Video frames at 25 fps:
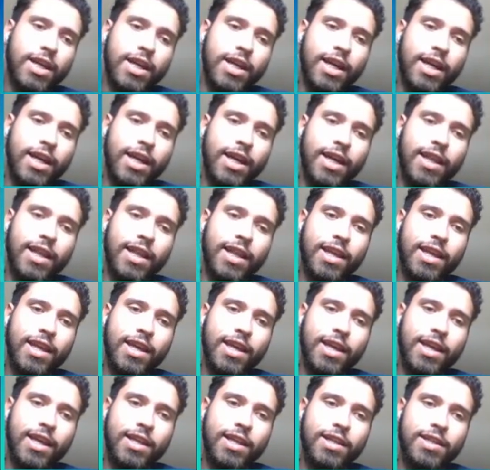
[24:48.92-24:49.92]
and
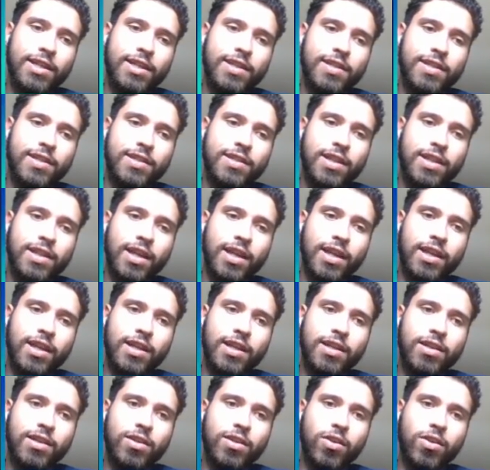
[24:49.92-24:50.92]
then
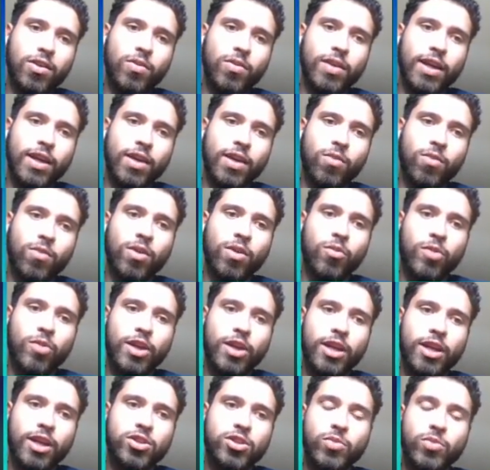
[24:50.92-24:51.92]
saying, okay, what we
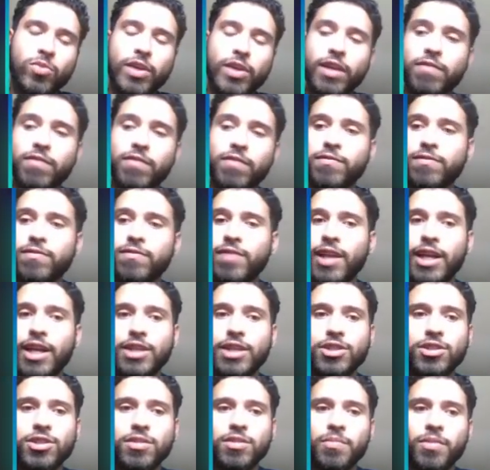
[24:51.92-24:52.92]
can do, we can
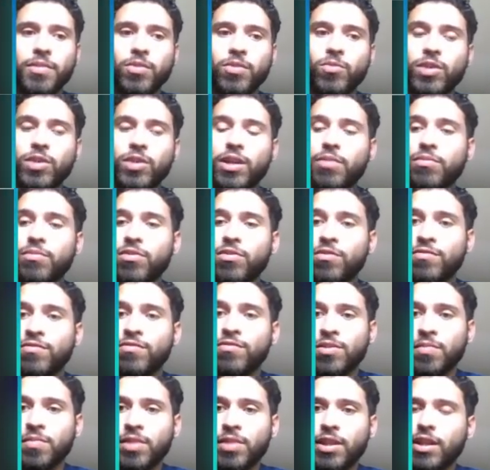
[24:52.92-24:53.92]
flash something, we can move
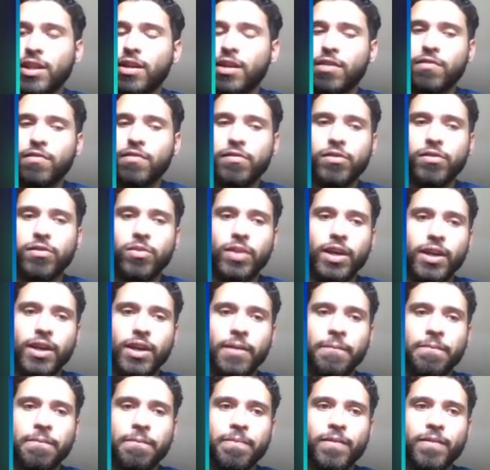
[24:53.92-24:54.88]
something out of the way,